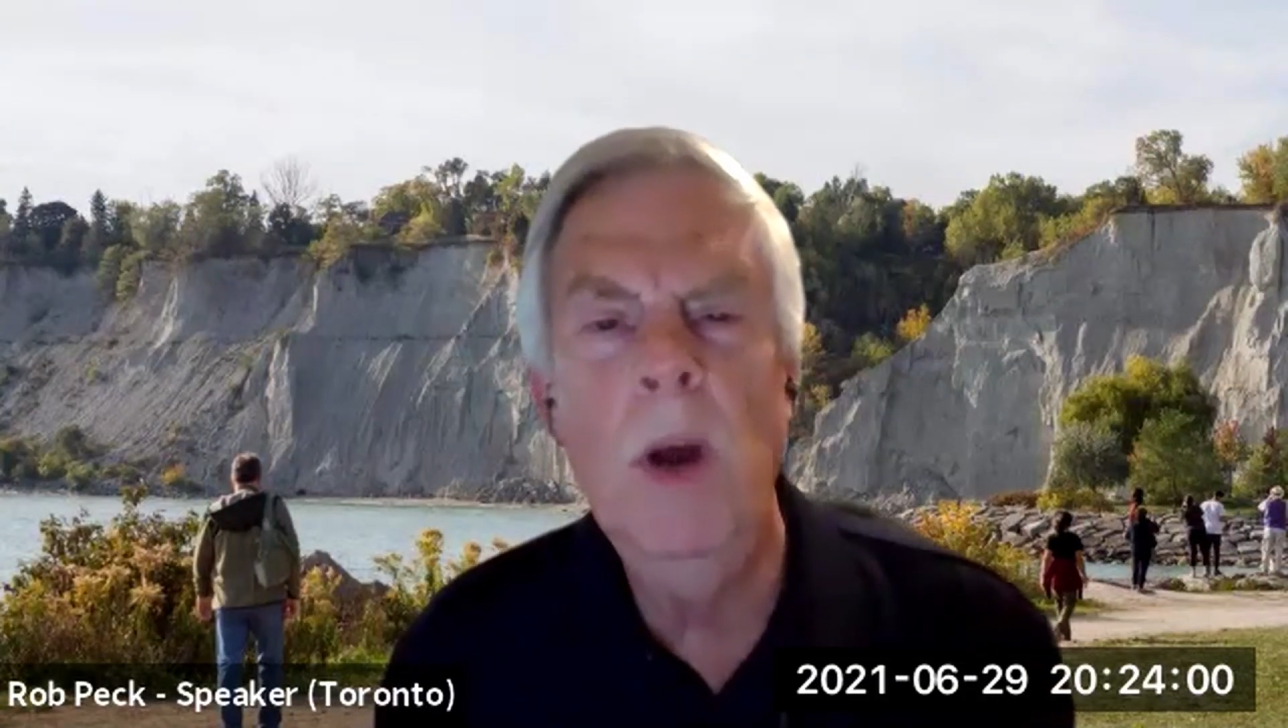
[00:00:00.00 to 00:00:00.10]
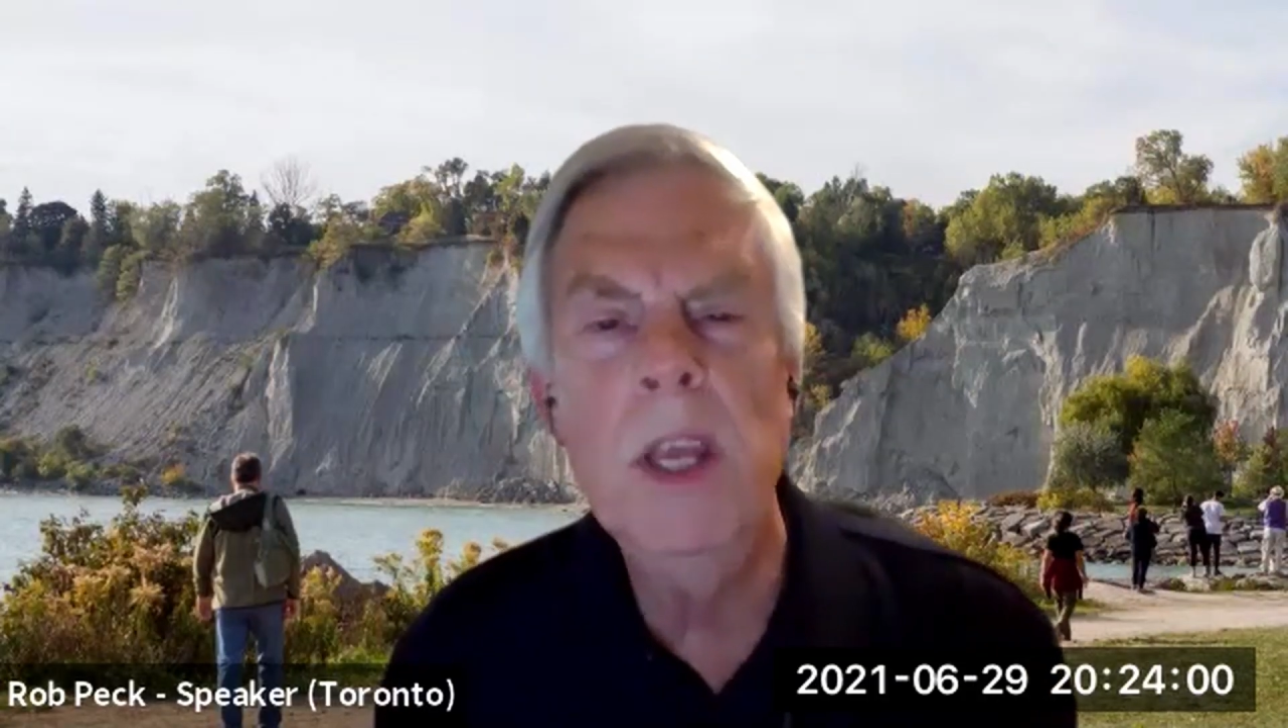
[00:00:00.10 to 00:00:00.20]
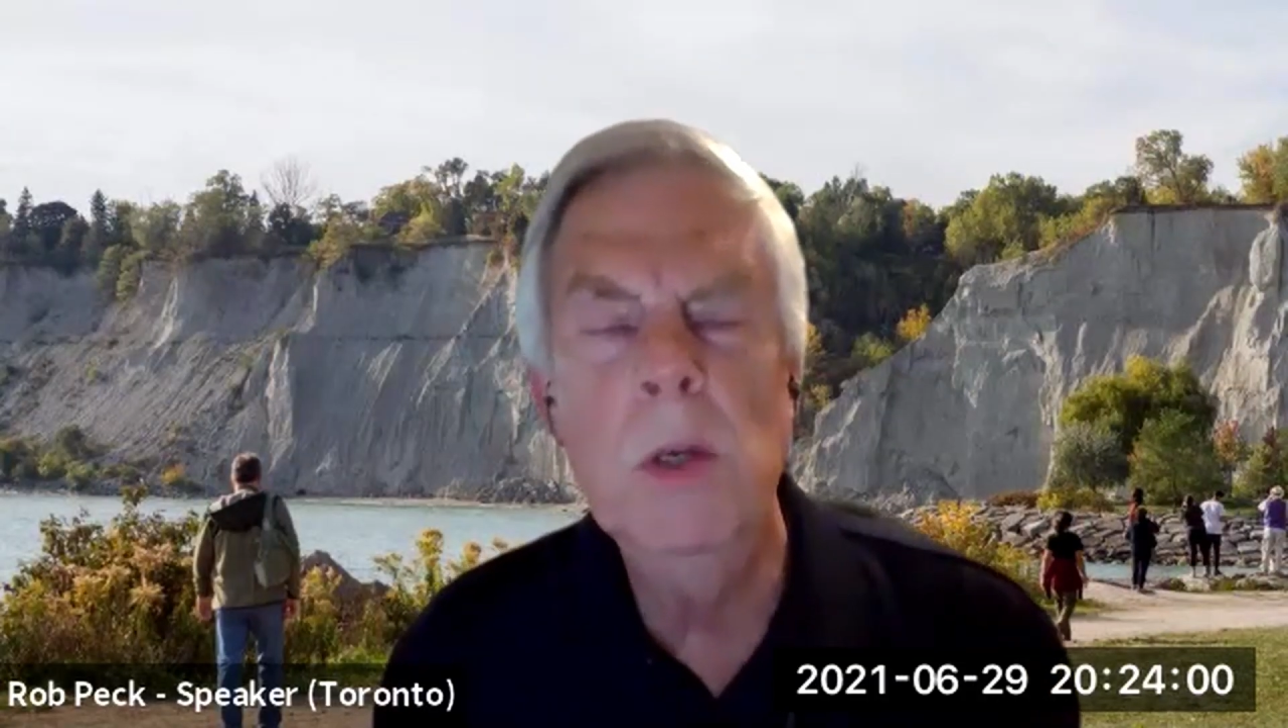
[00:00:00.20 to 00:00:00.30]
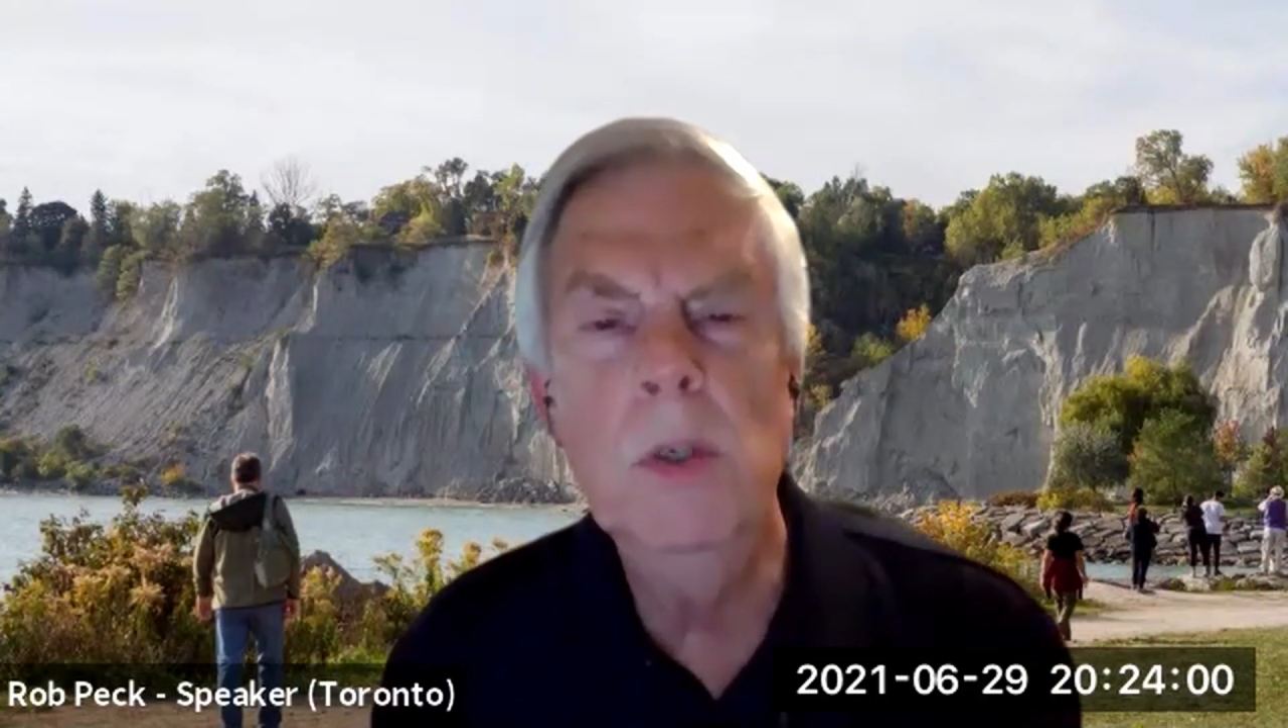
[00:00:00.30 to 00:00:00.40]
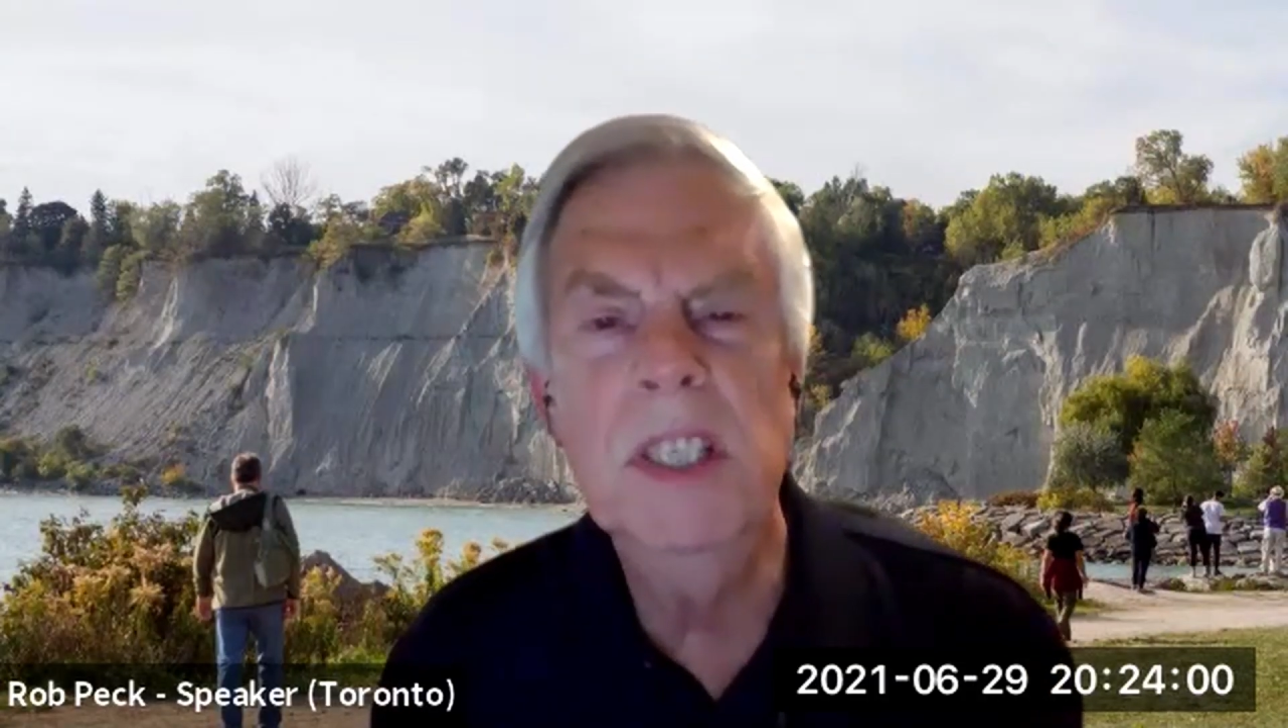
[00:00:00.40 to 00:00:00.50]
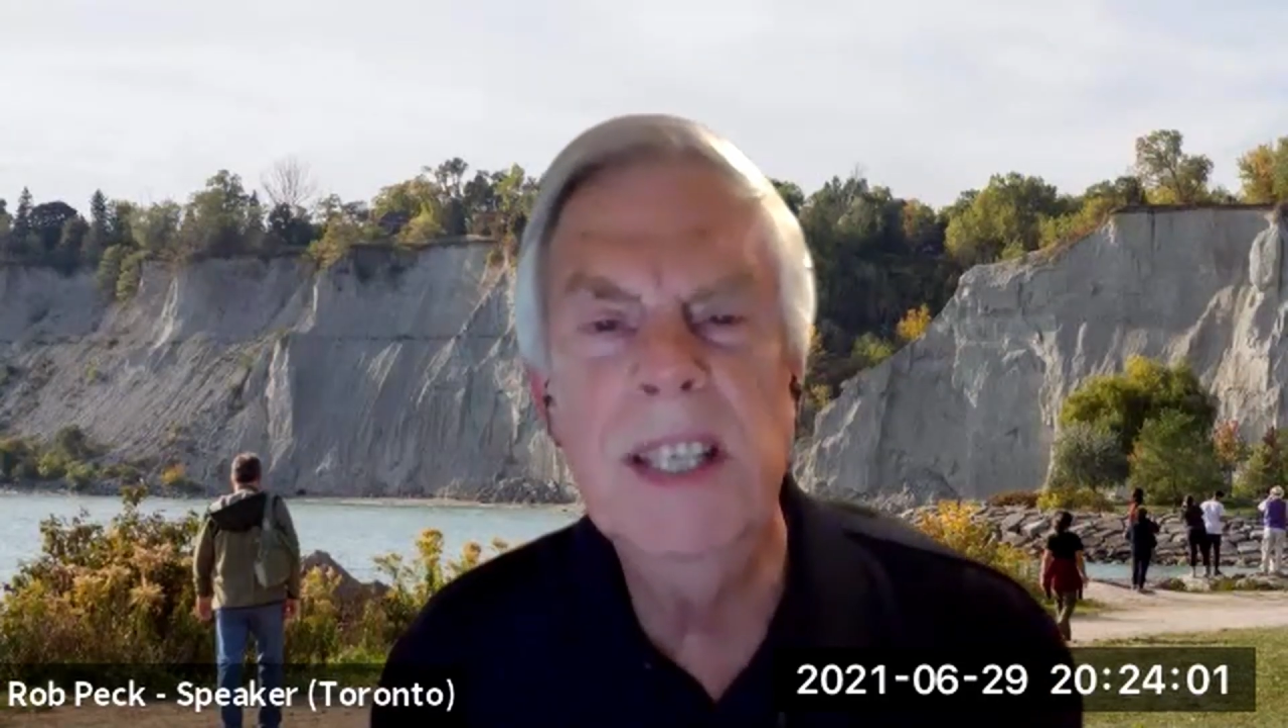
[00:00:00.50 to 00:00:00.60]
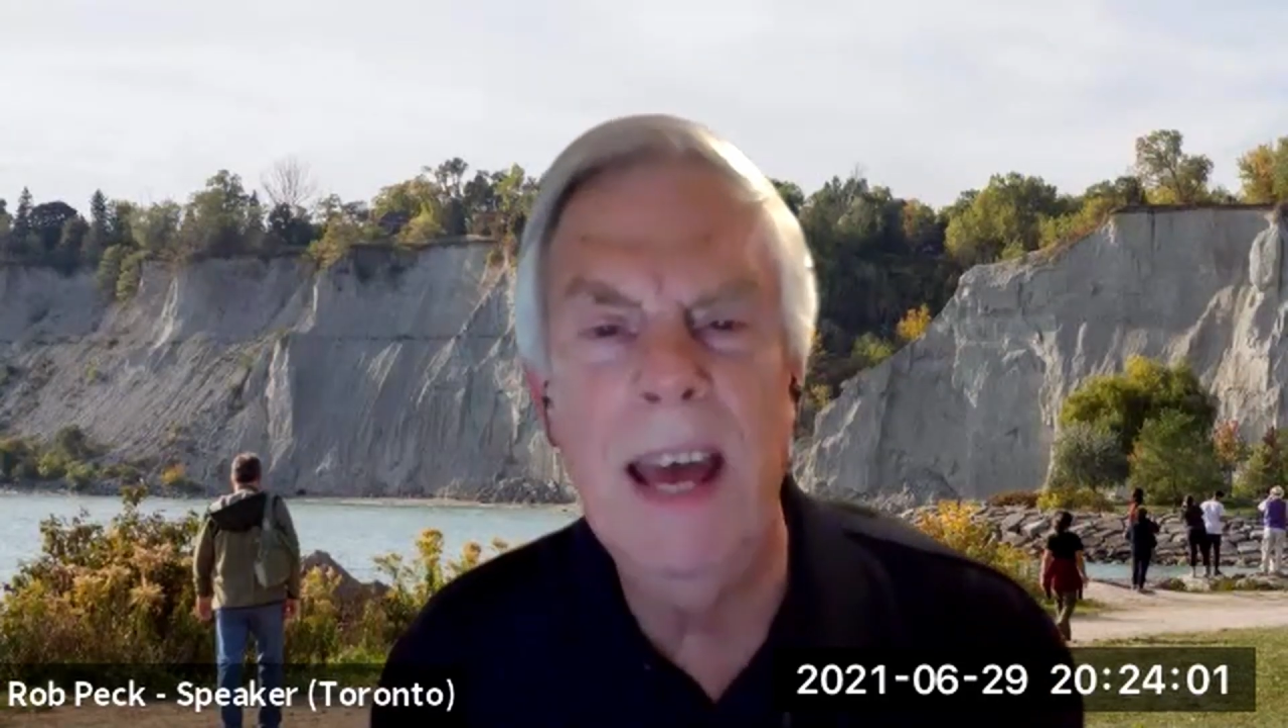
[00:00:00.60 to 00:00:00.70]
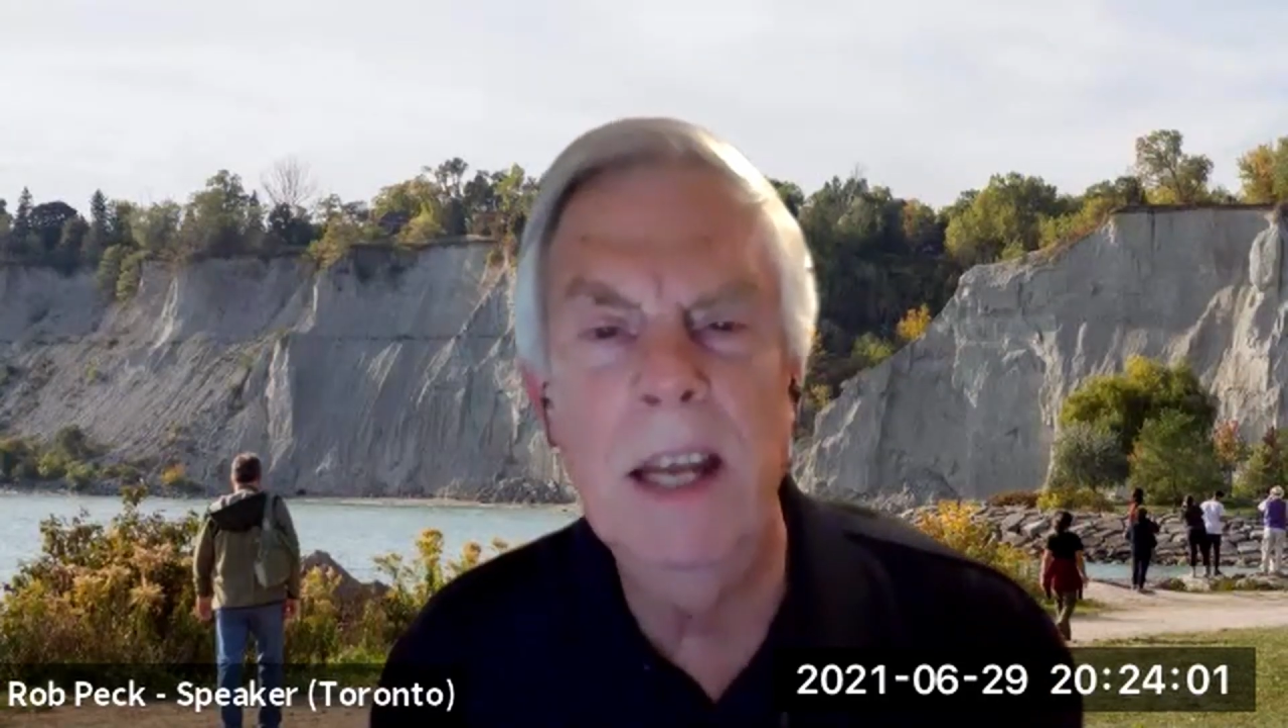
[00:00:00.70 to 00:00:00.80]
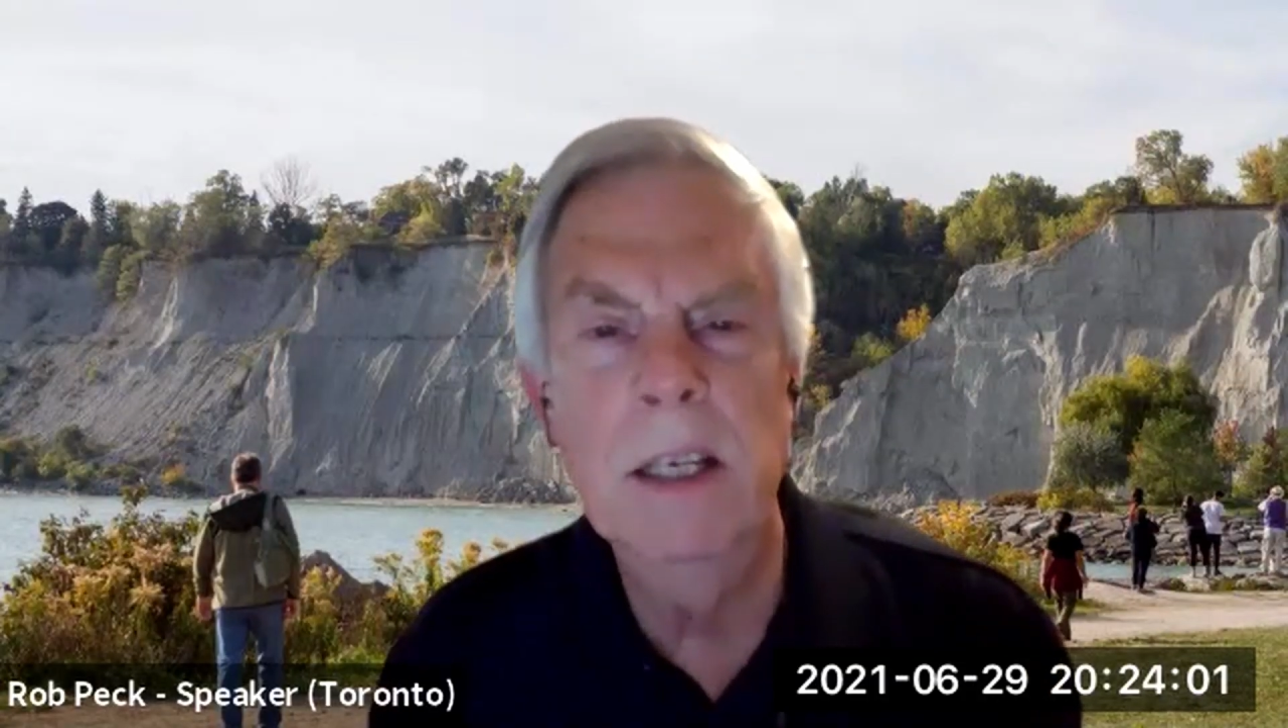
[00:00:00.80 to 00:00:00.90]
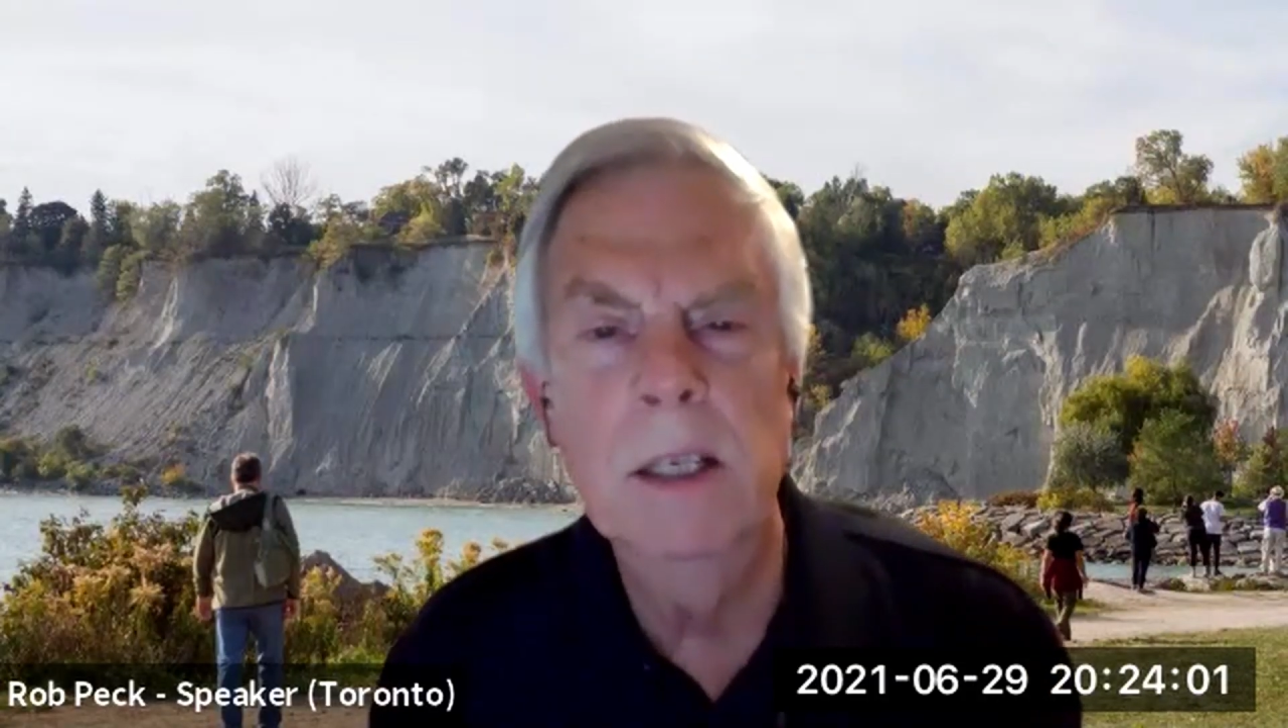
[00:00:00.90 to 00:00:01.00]
what you
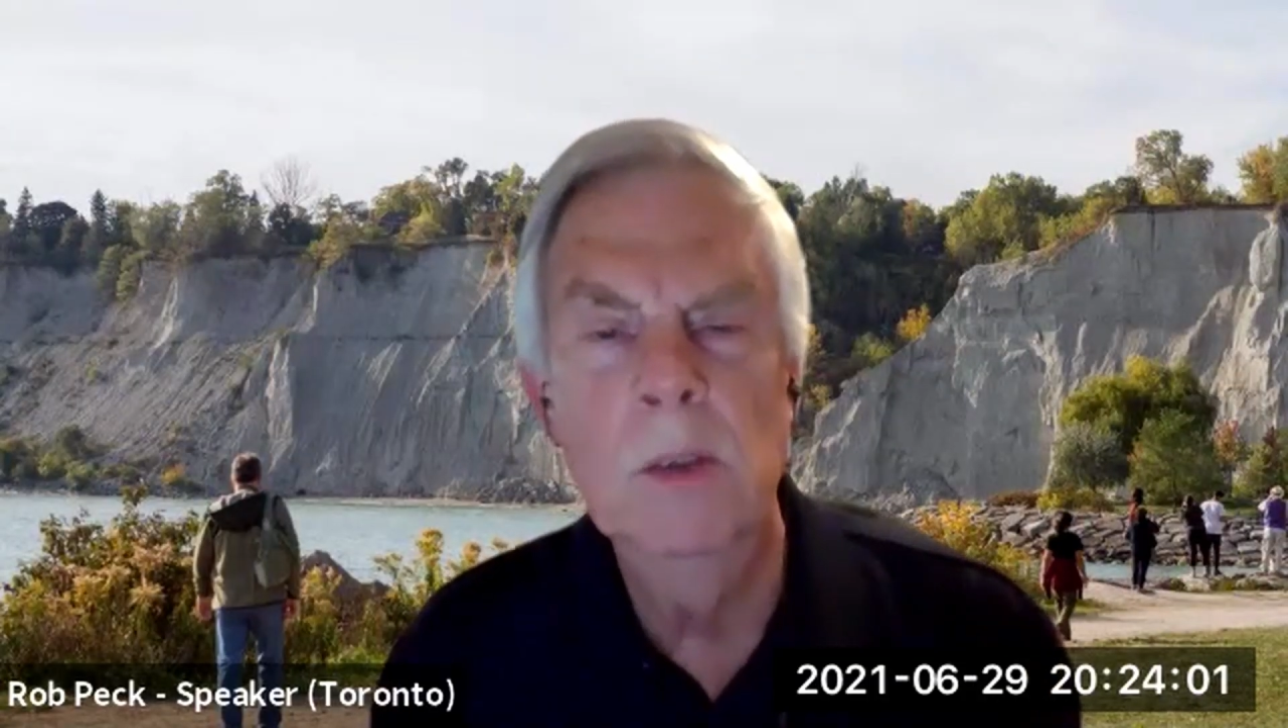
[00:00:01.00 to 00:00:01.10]
said.